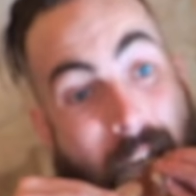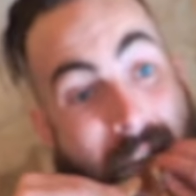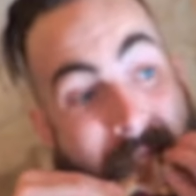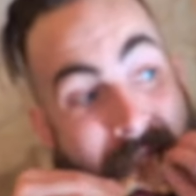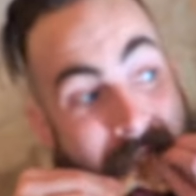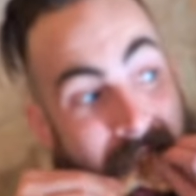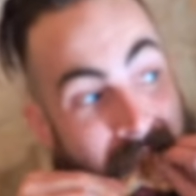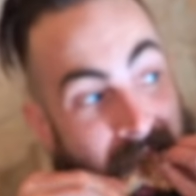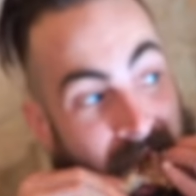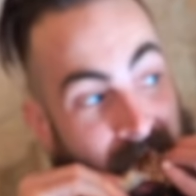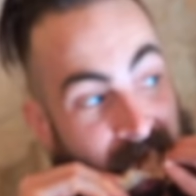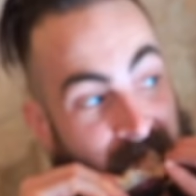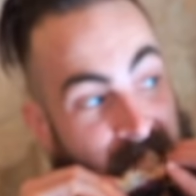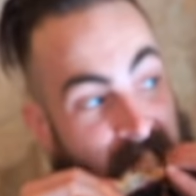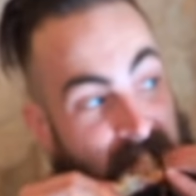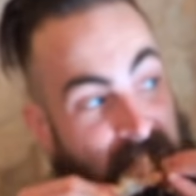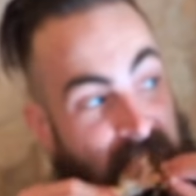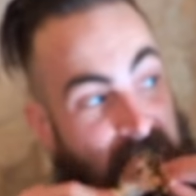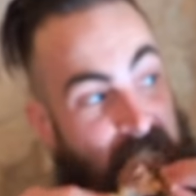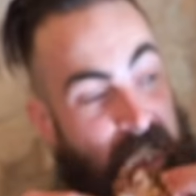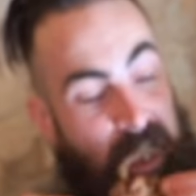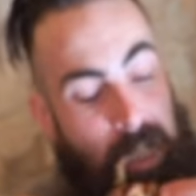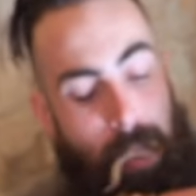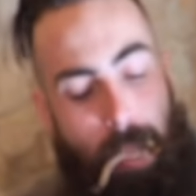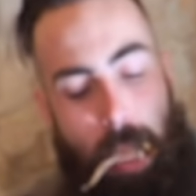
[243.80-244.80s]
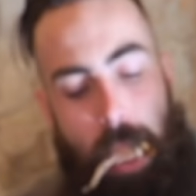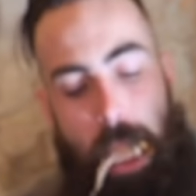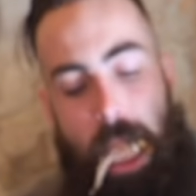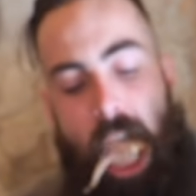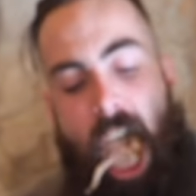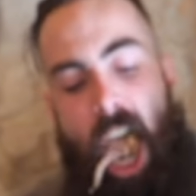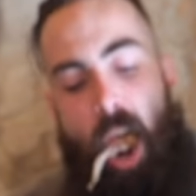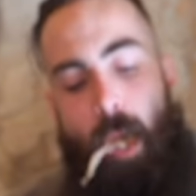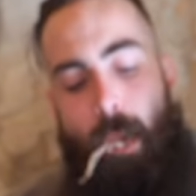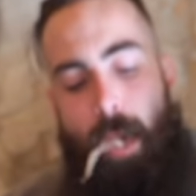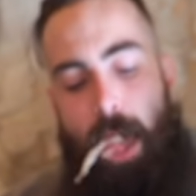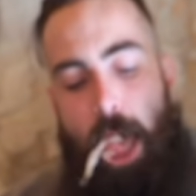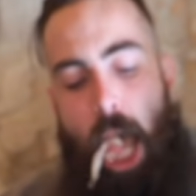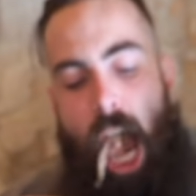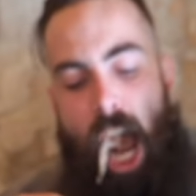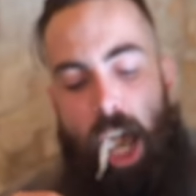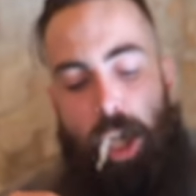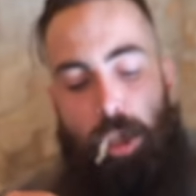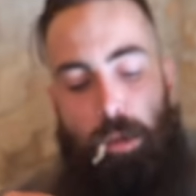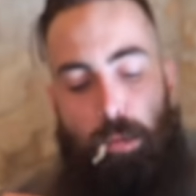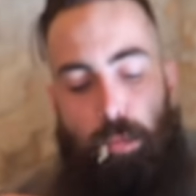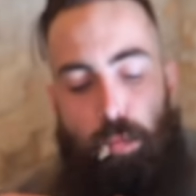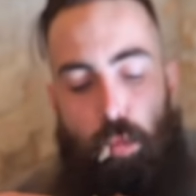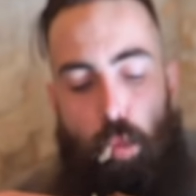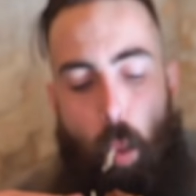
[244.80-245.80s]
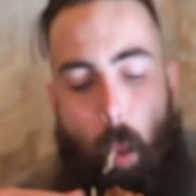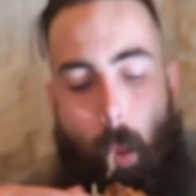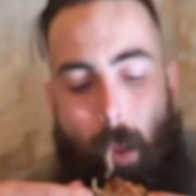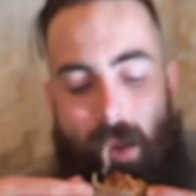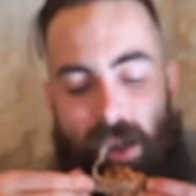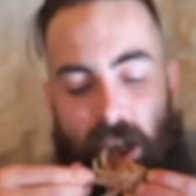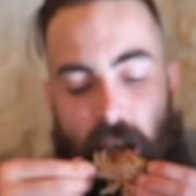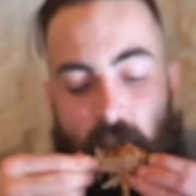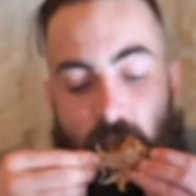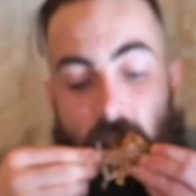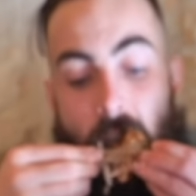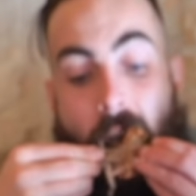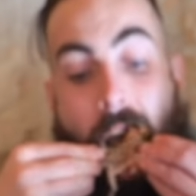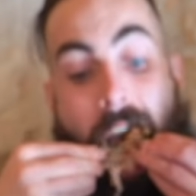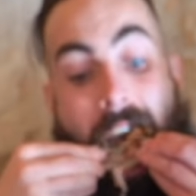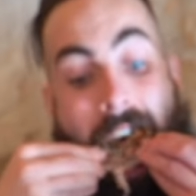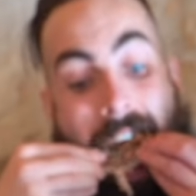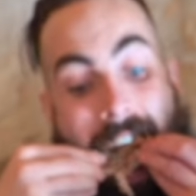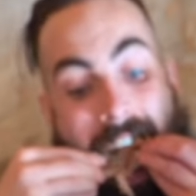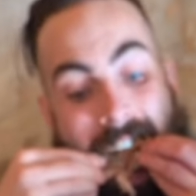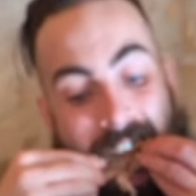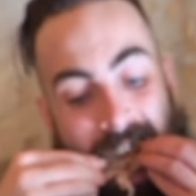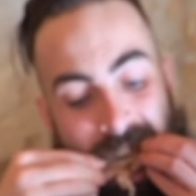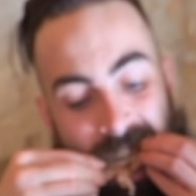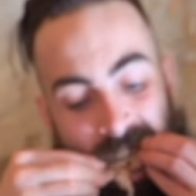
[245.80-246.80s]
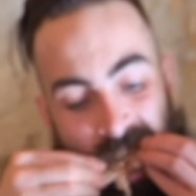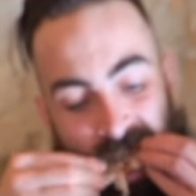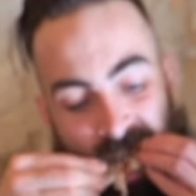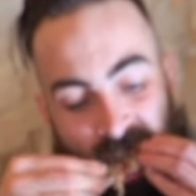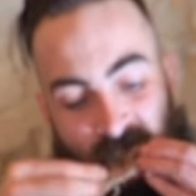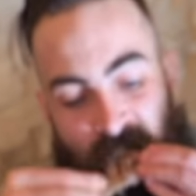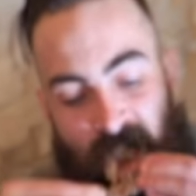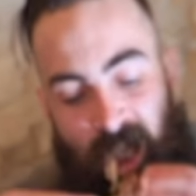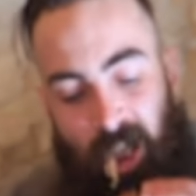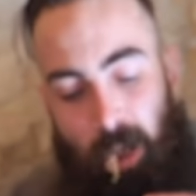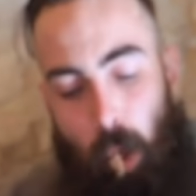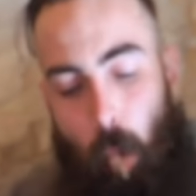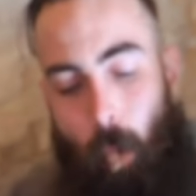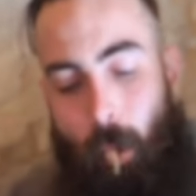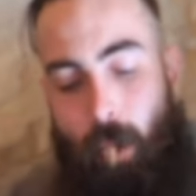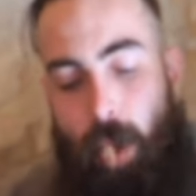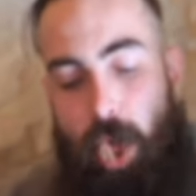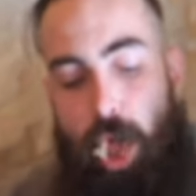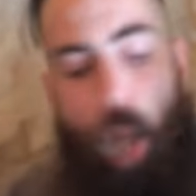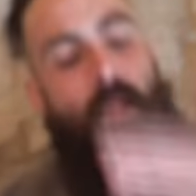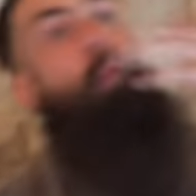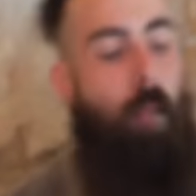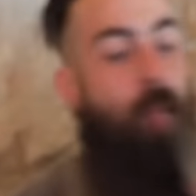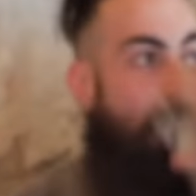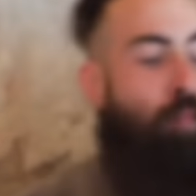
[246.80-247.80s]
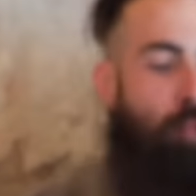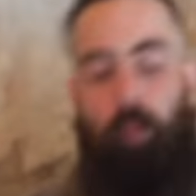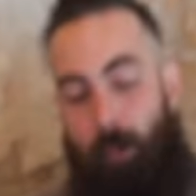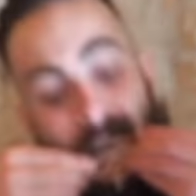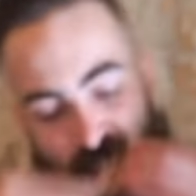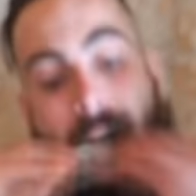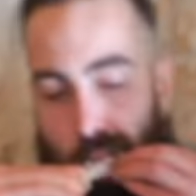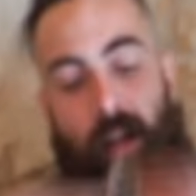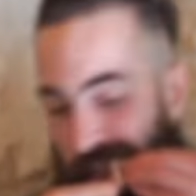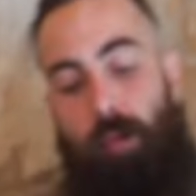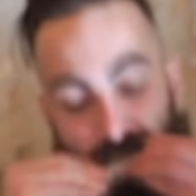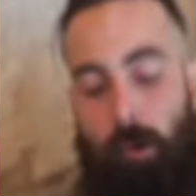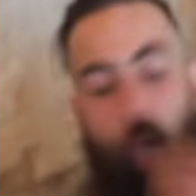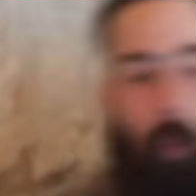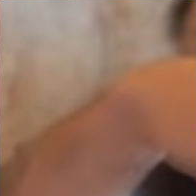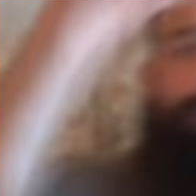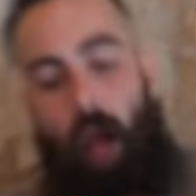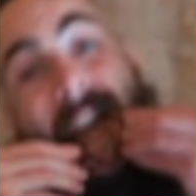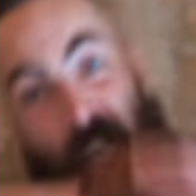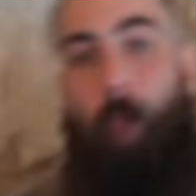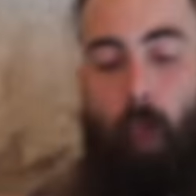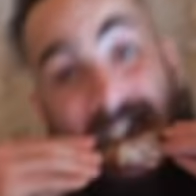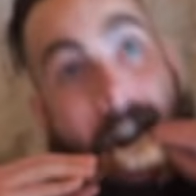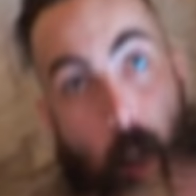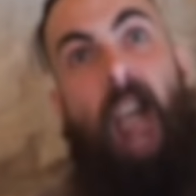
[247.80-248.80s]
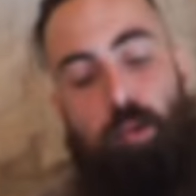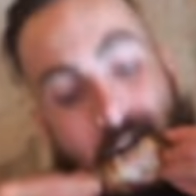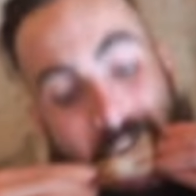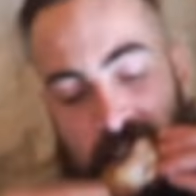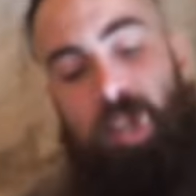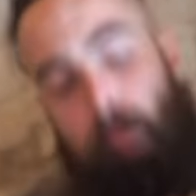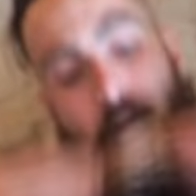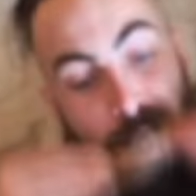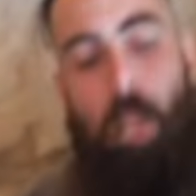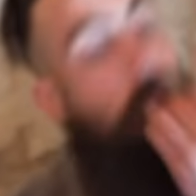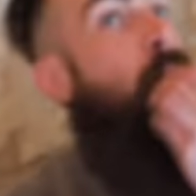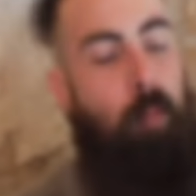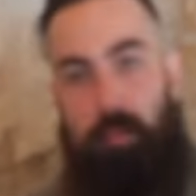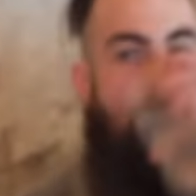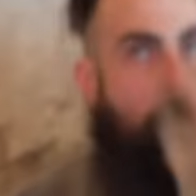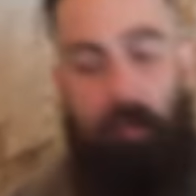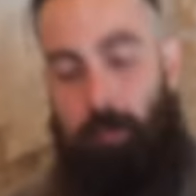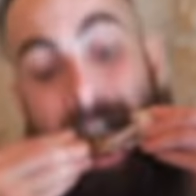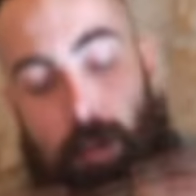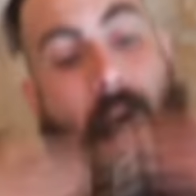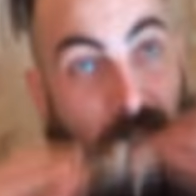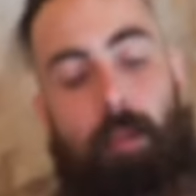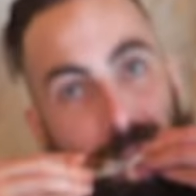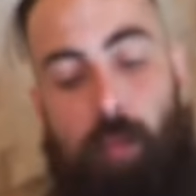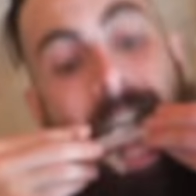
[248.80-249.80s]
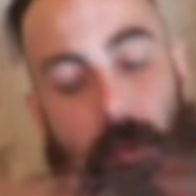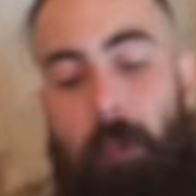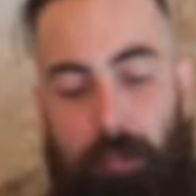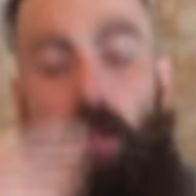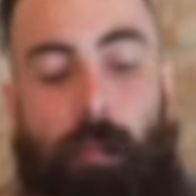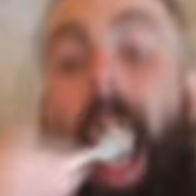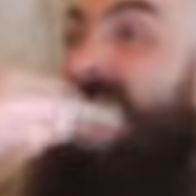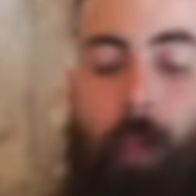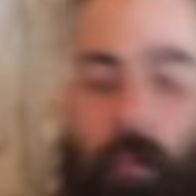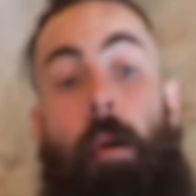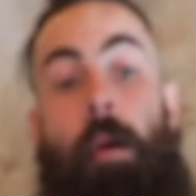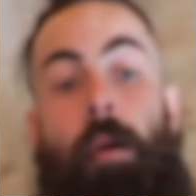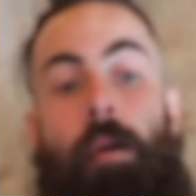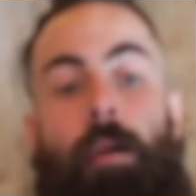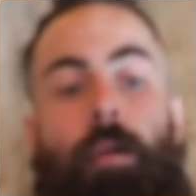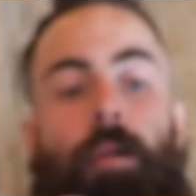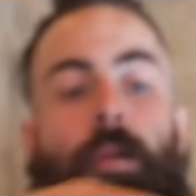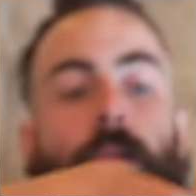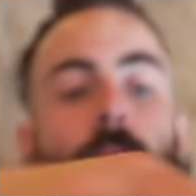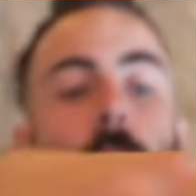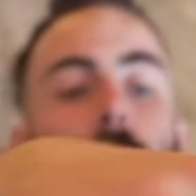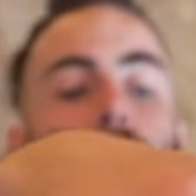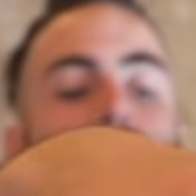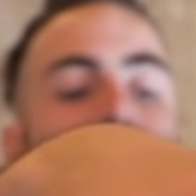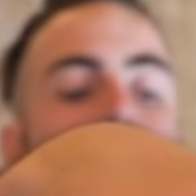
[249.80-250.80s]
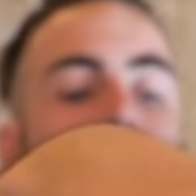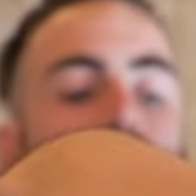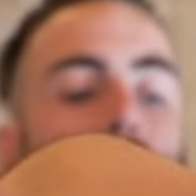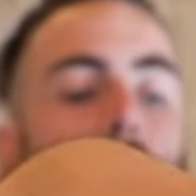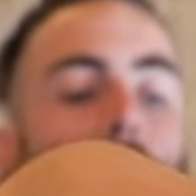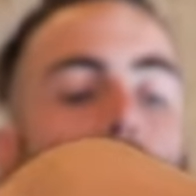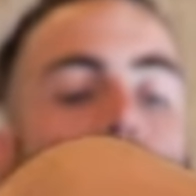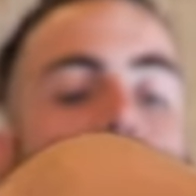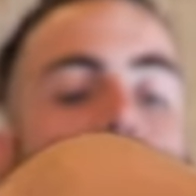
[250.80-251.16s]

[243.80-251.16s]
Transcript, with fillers: with it, which makes it taste good. Uh, anyway, so I arrived, and I was like, right, this doesn't actually look that